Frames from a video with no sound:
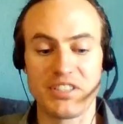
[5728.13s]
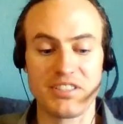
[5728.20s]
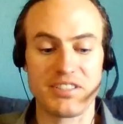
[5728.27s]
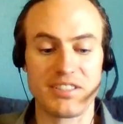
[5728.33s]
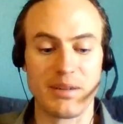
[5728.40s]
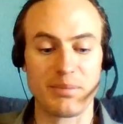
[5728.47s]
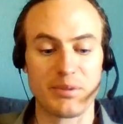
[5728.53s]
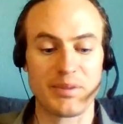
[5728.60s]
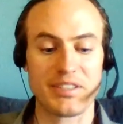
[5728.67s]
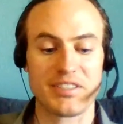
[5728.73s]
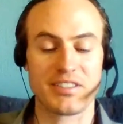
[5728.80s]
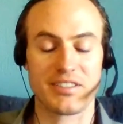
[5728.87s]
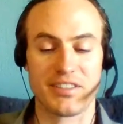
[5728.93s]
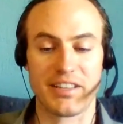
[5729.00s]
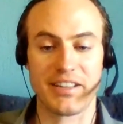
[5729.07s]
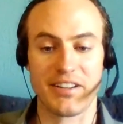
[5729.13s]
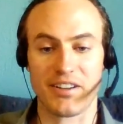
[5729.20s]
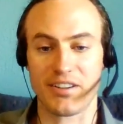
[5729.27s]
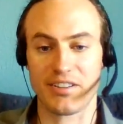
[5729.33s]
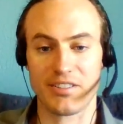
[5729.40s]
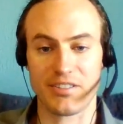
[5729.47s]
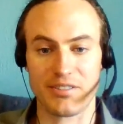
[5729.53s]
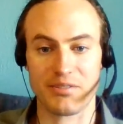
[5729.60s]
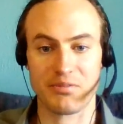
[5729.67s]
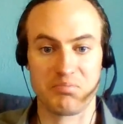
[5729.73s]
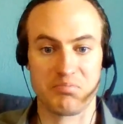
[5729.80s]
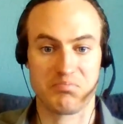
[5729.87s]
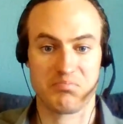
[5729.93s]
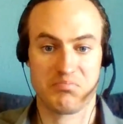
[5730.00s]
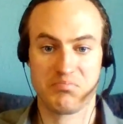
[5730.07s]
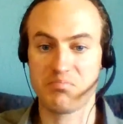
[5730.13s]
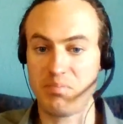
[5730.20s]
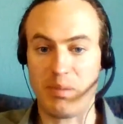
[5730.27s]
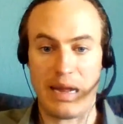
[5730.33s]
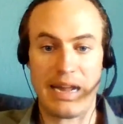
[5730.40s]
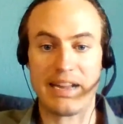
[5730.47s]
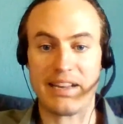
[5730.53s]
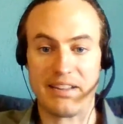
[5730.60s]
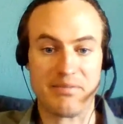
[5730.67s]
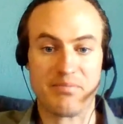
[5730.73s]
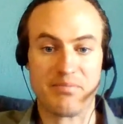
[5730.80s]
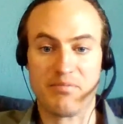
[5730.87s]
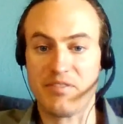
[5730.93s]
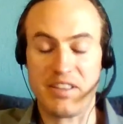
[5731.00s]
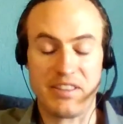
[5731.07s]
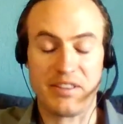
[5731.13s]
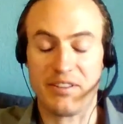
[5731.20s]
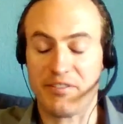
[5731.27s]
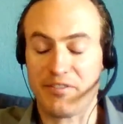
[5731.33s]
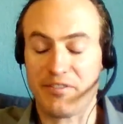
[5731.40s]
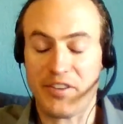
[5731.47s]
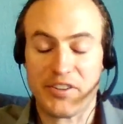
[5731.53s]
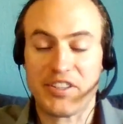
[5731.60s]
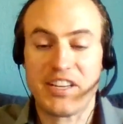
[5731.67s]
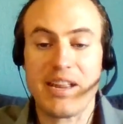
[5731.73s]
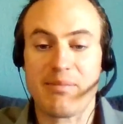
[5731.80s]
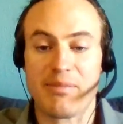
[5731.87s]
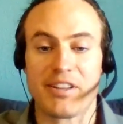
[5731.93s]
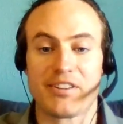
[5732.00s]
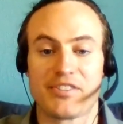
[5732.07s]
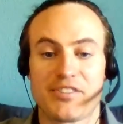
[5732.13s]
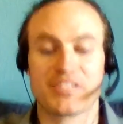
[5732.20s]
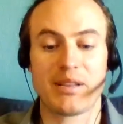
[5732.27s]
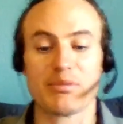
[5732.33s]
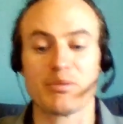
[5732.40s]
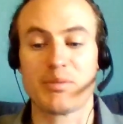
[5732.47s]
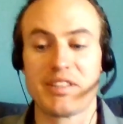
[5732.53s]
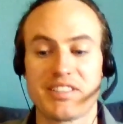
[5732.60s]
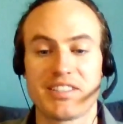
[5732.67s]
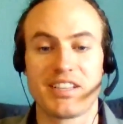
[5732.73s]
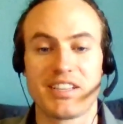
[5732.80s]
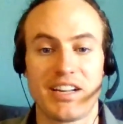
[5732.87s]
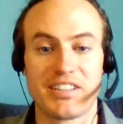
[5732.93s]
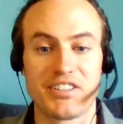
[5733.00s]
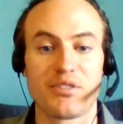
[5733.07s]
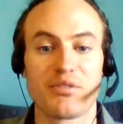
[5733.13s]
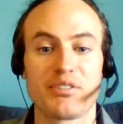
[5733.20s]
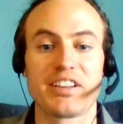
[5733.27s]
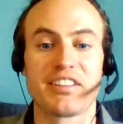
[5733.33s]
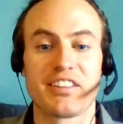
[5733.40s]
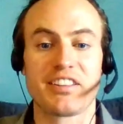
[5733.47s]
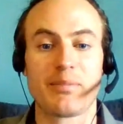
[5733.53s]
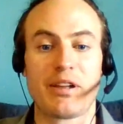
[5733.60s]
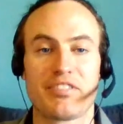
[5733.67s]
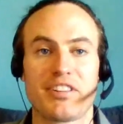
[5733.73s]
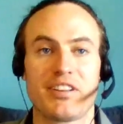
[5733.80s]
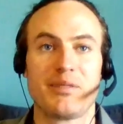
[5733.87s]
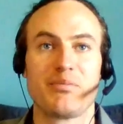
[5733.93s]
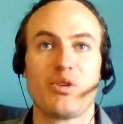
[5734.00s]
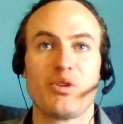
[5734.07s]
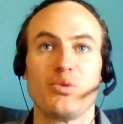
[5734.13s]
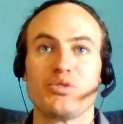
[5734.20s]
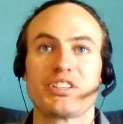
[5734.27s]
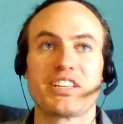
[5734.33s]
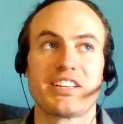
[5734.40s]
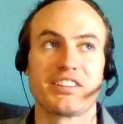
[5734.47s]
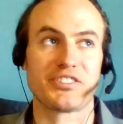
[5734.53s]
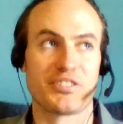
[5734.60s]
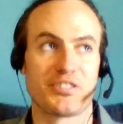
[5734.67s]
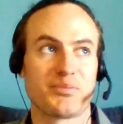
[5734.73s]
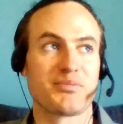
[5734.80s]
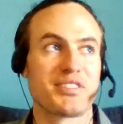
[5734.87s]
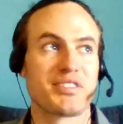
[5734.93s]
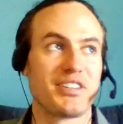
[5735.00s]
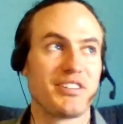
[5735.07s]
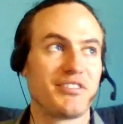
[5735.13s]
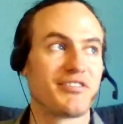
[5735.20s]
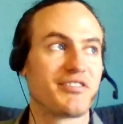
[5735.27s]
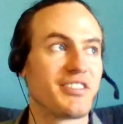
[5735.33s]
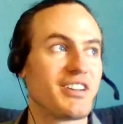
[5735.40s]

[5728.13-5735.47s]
supplements, they are, by in the very name, they are supplements. You don't need to think about them only in terms of